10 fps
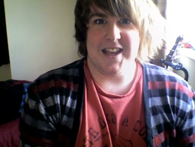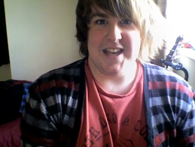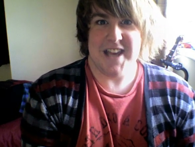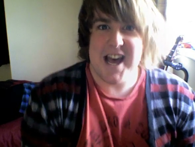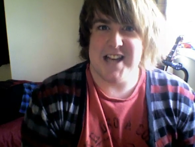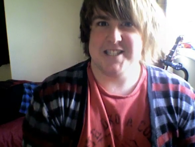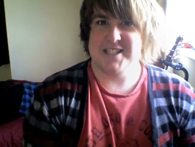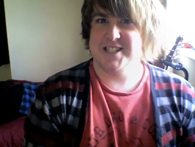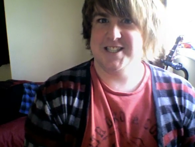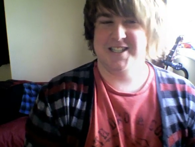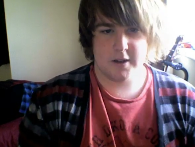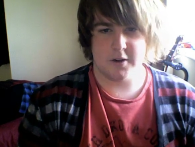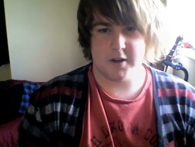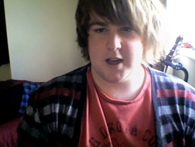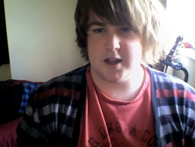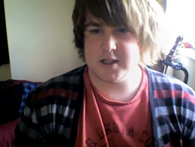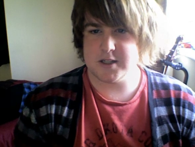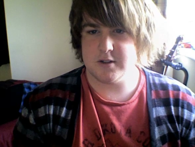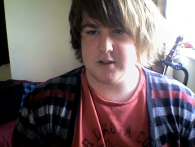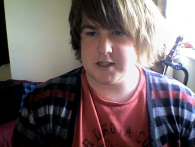Yes. Okay,
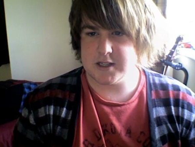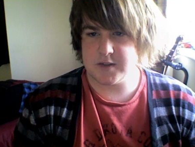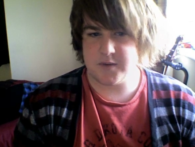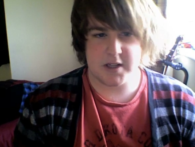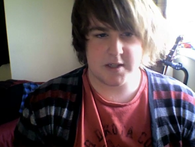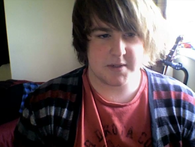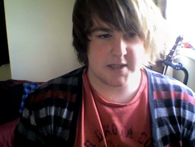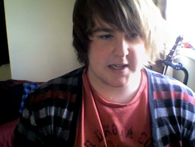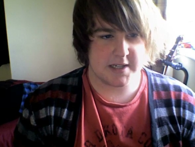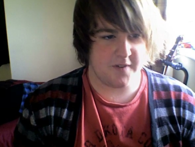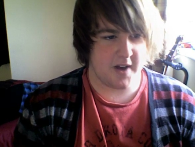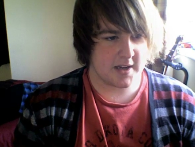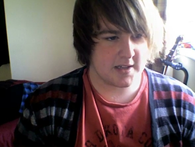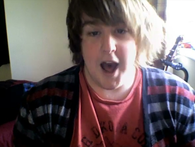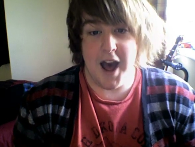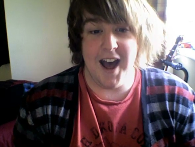let's do this. Let's find some sexy facts.